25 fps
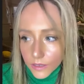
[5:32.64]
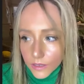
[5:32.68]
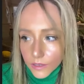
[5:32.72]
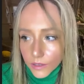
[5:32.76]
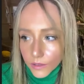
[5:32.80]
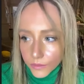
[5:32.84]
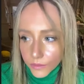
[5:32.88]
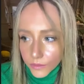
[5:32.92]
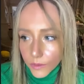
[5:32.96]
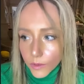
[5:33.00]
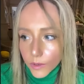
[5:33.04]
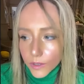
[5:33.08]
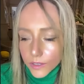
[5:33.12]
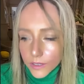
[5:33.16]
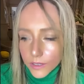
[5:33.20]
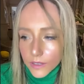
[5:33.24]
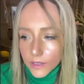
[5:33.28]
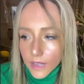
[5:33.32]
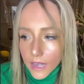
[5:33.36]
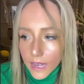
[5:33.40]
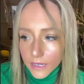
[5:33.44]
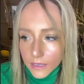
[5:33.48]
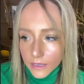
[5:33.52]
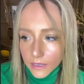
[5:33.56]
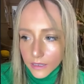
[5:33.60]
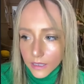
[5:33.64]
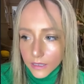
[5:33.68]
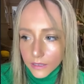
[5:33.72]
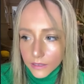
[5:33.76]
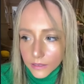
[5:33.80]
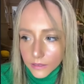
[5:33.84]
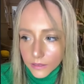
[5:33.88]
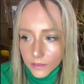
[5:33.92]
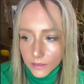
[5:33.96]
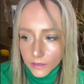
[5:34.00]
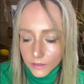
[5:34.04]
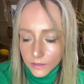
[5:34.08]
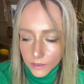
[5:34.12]
of course that
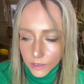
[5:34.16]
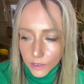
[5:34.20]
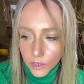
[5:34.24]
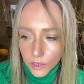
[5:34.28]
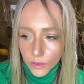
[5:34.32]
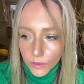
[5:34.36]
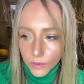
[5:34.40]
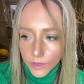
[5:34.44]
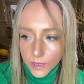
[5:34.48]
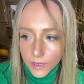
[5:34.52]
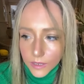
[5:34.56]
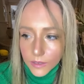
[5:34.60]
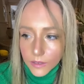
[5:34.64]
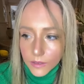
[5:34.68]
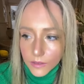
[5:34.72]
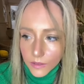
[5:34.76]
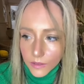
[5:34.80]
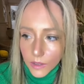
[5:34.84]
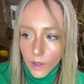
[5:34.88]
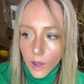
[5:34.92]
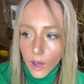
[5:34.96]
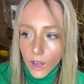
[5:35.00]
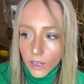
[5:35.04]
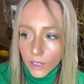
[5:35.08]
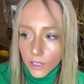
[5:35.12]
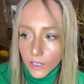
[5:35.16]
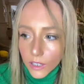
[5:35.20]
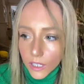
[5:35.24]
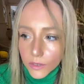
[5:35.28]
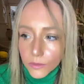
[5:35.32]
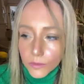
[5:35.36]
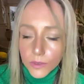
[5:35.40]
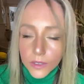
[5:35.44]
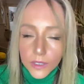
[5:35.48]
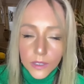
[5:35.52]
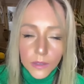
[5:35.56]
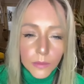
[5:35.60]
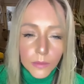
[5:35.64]
it's the Holocaust
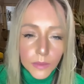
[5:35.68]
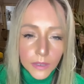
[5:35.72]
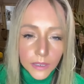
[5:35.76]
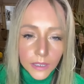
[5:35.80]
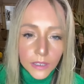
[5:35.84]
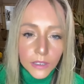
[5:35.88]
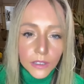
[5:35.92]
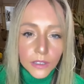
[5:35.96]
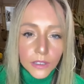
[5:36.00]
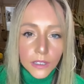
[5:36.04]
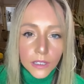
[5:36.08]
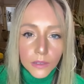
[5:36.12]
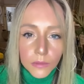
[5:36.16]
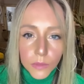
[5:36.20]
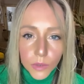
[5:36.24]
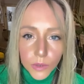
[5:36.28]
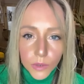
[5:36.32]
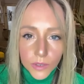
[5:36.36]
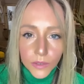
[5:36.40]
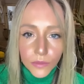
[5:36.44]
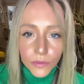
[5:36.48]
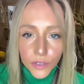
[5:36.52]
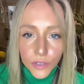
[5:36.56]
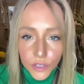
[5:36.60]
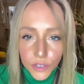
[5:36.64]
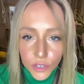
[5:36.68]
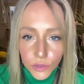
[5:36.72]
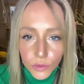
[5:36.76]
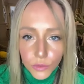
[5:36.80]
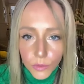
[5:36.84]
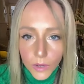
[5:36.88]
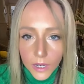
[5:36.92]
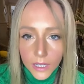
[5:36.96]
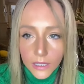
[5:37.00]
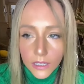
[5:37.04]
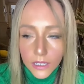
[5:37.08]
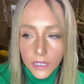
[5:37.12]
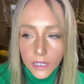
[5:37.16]
was the biggest and most efficient
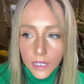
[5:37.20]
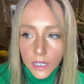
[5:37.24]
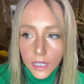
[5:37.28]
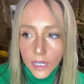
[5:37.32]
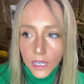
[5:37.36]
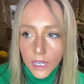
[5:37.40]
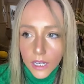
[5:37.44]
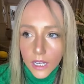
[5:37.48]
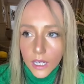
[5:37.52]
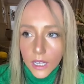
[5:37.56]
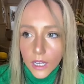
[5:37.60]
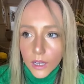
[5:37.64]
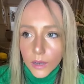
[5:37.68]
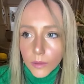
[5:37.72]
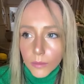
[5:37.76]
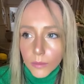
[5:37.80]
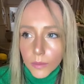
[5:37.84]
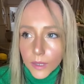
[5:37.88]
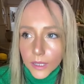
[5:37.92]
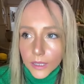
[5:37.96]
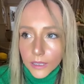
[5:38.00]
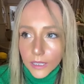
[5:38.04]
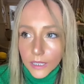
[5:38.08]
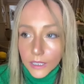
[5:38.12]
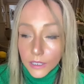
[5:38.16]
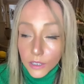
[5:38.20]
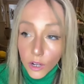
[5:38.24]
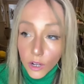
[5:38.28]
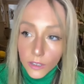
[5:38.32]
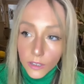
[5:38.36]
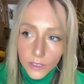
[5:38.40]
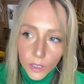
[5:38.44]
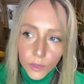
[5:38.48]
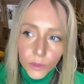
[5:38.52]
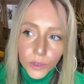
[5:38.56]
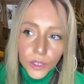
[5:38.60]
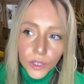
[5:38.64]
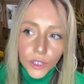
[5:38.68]
one, but and
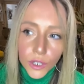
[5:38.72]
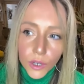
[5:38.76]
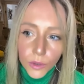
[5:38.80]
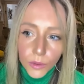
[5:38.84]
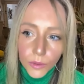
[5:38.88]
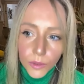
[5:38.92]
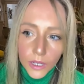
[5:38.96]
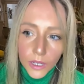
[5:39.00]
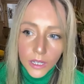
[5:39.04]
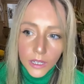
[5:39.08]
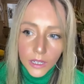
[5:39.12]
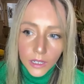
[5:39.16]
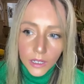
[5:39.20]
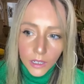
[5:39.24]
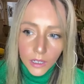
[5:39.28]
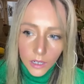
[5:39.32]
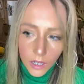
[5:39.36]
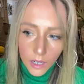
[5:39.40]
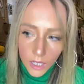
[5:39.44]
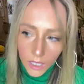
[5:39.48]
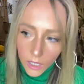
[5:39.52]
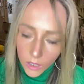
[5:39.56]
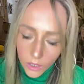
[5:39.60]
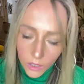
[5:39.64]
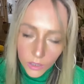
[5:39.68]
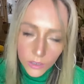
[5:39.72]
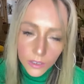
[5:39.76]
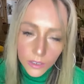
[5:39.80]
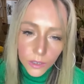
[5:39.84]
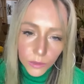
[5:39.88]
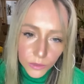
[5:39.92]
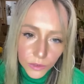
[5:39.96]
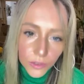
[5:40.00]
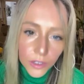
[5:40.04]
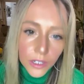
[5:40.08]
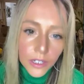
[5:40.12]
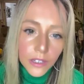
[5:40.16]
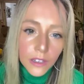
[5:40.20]
also also
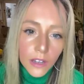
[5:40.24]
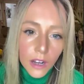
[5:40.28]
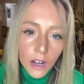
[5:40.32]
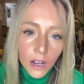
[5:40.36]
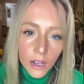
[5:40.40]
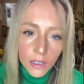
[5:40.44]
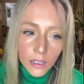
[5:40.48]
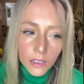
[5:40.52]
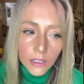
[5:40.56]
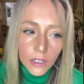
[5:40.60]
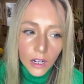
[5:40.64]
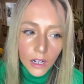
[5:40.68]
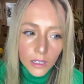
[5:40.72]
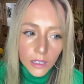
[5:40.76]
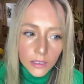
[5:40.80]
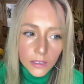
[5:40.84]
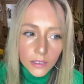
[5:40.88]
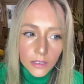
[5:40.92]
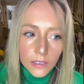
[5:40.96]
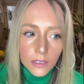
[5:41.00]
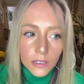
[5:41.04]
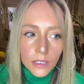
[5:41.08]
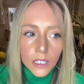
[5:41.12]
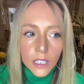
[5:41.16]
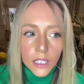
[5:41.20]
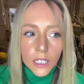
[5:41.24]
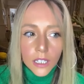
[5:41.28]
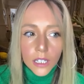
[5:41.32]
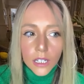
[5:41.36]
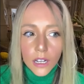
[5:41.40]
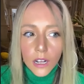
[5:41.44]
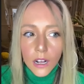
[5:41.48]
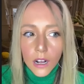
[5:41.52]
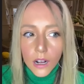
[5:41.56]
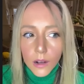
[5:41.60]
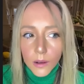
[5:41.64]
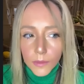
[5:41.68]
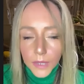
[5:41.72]
during the Holocaust,
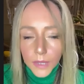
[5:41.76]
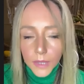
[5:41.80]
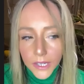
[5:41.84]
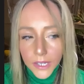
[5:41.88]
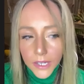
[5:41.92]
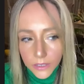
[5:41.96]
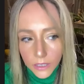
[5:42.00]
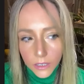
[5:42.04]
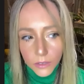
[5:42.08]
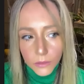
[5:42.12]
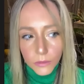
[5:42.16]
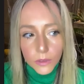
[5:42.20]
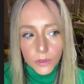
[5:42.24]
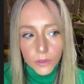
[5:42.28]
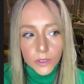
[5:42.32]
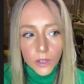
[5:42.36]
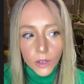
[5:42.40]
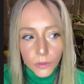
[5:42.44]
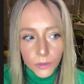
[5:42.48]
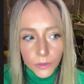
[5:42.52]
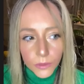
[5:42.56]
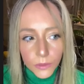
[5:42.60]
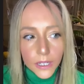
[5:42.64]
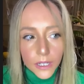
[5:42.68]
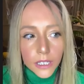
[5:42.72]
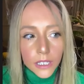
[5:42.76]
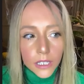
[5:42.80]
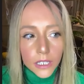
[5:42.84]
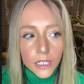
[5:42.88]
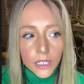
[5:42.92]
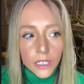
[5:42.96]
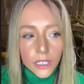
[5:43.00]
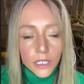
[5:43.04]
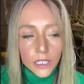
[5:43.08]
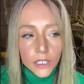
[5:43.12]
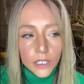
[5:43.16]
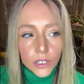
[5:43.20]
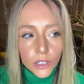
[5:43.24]
Hitler was
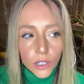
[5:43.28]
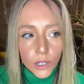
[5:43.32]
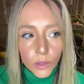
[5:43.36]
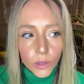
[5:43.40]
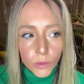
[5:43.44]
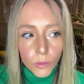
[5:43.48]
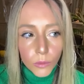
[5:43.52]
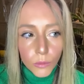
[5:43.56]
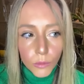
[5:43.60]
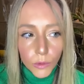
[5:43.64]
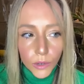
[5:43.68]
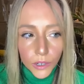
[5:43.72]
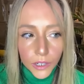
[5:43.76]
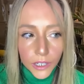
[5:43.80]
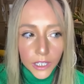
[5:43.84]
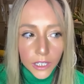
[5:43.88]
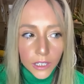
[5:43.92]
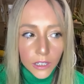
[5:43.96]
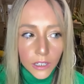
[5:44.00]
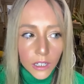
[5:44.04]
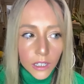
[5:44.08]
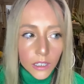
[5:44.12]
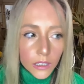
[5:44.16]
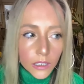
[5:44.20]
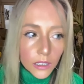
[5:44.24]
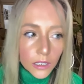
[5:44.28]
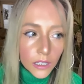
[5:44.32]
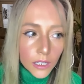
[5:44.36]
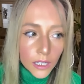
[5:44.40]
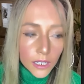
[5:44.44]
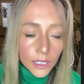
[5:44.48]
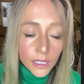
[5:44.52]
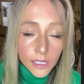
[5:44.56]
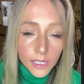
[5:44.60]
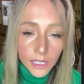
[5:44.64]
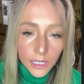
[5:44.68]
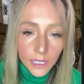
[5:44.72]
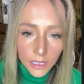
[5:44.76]
already working on
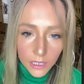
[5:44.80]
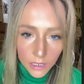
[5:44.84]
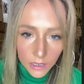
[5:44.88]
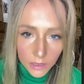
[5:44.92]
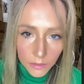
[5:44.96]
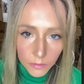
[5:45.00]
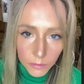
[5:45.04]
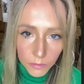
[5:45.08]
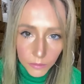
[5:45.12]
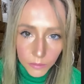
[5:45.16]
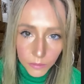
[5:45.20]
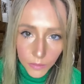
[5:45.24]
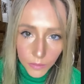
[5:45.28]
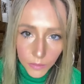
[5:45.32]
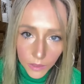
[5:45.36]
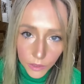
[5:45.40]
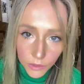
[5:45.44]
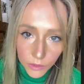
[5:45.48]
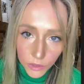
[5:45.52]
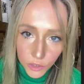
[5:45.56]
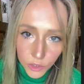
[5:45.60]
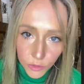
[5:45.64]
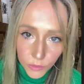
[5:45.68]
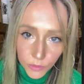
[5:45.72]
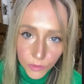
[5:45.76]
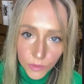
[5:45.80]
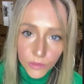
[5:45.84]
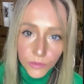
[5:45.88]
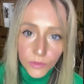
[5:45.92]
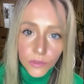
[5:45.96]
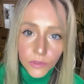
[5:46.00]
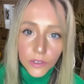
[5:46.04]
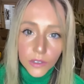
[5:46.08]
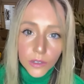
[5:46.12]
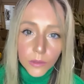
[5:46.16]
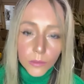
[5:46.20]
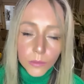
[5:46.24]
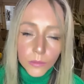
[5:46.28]
getting Jews
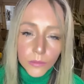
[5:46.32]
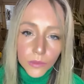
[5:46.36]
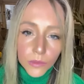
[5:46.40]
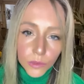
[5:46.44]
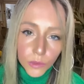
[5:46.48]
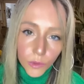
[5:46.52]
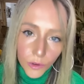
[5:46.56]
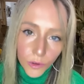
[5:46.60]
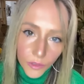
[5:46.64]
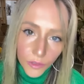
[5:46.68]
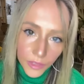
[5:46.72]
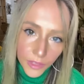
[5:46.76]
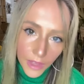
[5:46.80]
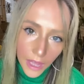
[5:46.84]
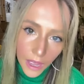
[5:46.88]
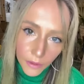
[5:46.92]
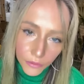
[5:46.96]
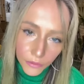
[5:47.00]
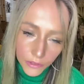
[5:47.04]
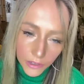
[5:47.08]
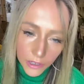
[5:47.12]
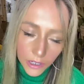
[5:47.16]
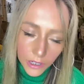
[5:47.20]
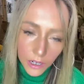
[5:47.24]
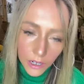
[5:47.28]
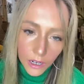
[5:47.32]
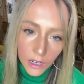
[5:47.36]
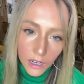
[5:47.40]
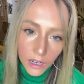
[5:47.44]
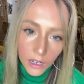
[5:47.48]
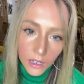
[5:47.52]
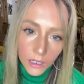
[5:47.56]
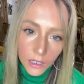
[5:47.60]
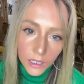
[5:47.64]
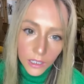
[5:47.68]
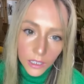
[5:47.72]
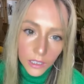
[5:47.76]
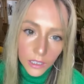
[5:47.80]
from North
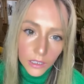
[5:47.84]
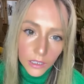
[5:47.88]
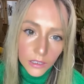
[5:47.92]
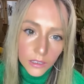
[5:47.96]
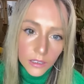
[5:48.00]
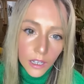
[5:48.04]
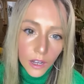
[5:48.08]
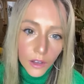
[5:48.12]
Africa and